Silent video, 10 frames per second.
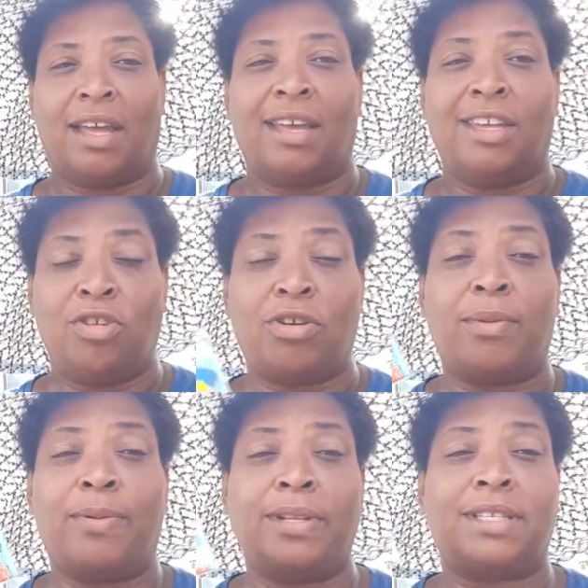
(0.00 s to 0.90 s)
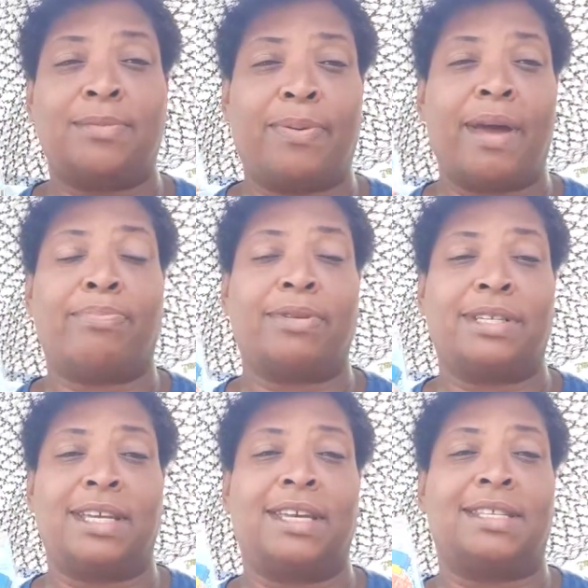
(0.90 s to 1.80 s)
You can put some pepper
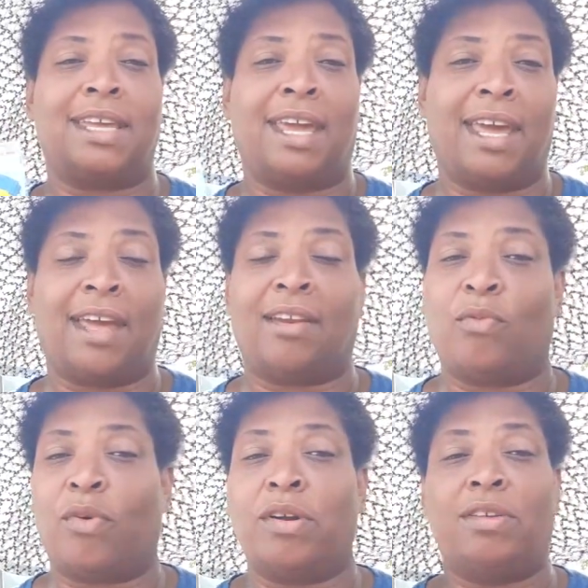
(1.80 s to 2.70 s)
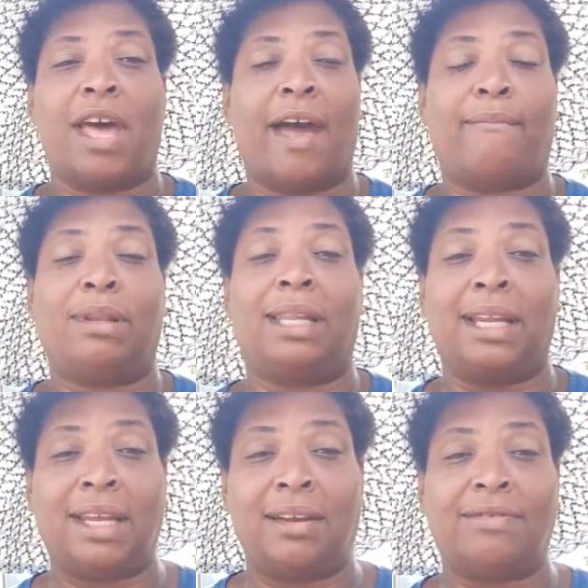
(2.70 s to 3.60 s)
seeds in. We have
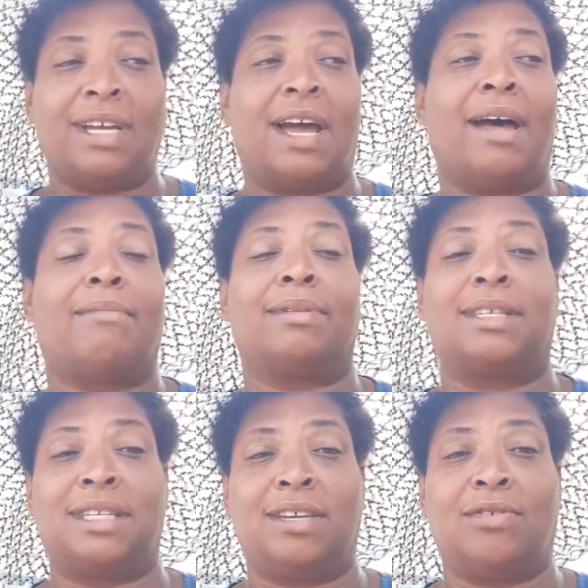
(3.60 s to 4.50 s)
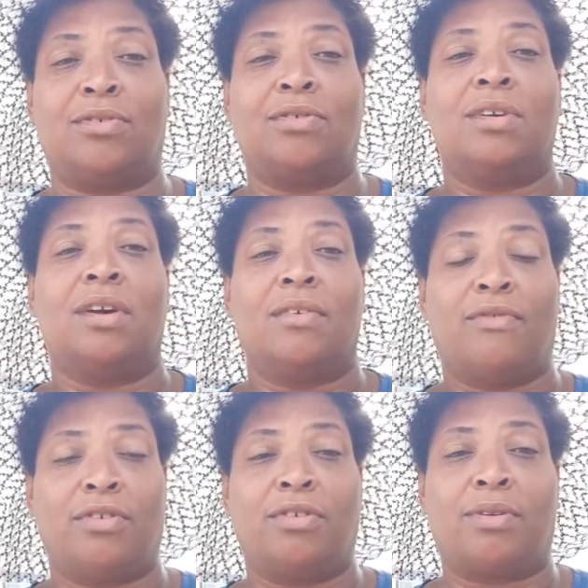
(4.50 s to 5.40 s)
plenty of time still
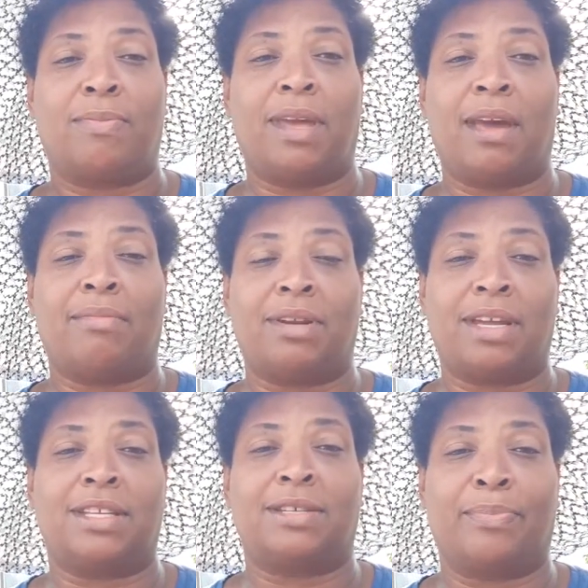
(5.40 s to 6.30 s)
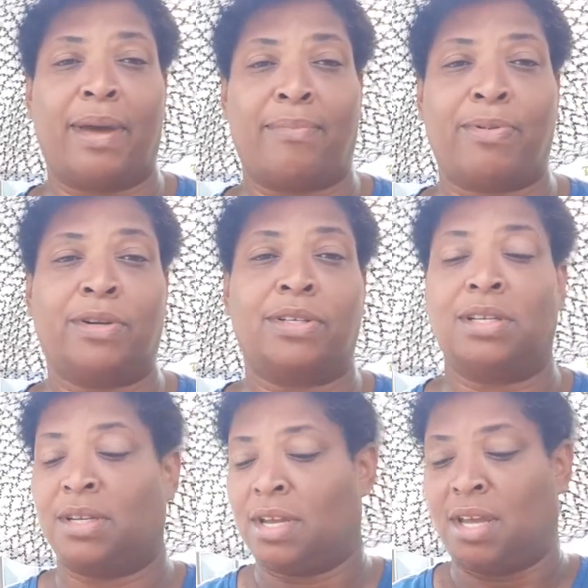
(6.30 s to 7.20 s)
for you can be able to get some peppers.
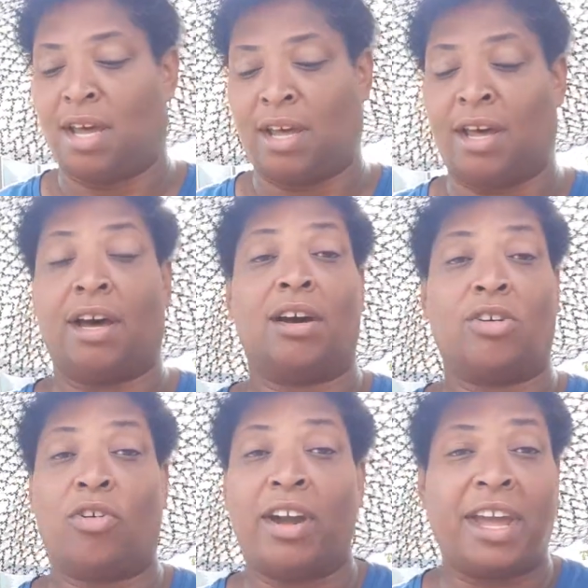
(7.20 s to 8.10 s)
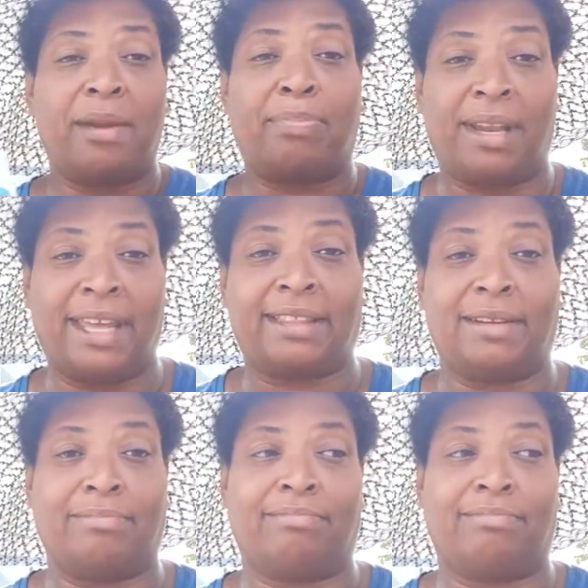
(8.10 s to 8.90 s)
Go ahead and plant them.